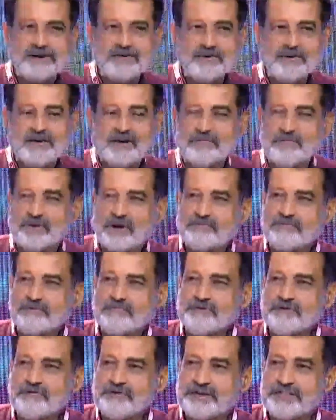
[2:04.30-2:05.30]
came down from
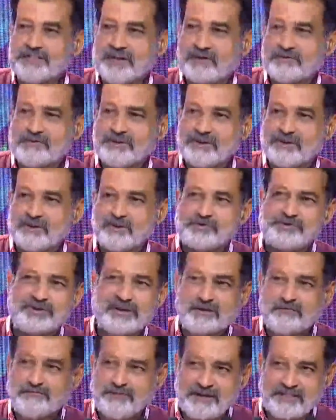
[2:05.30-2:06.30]
50,000 crores to
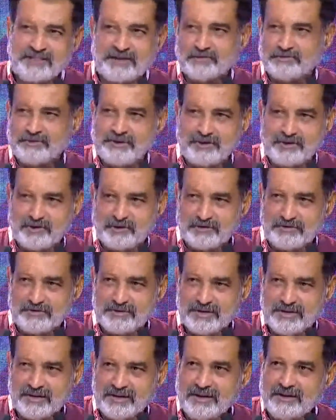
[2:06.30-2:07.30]
35,000 crores.
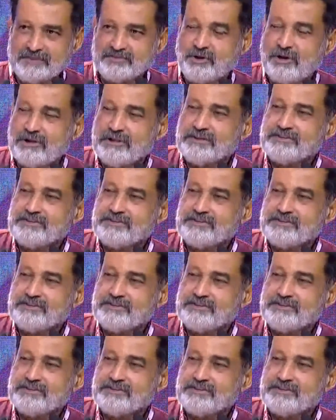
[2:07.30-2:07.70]
So all these